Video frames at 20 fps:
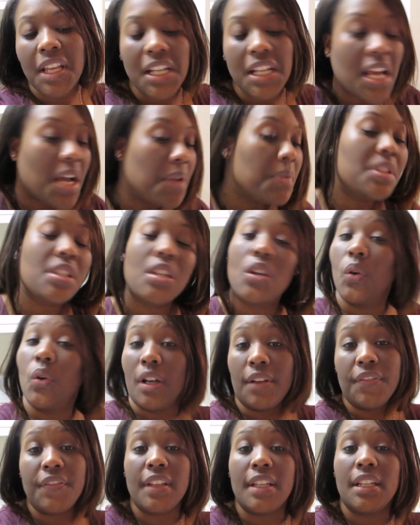And I was
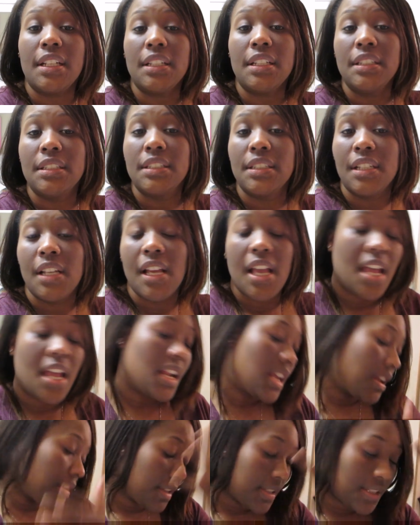coughing, and
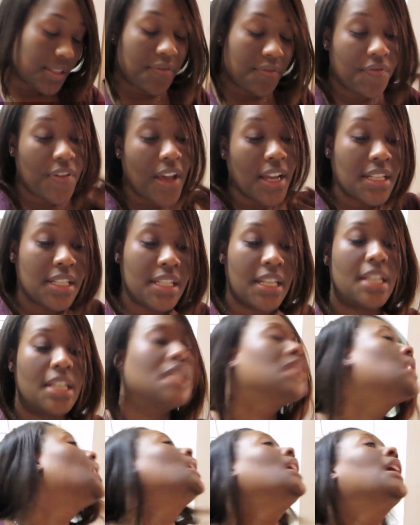I was
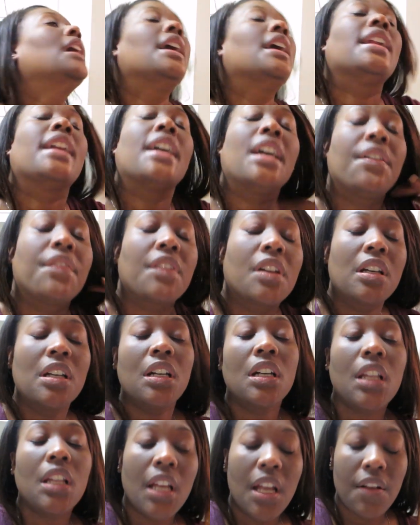infected, and I have
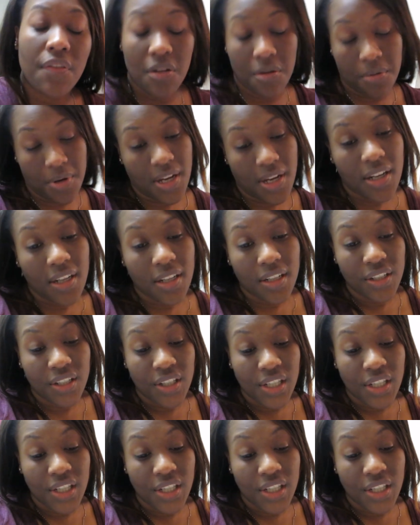gook everywhere.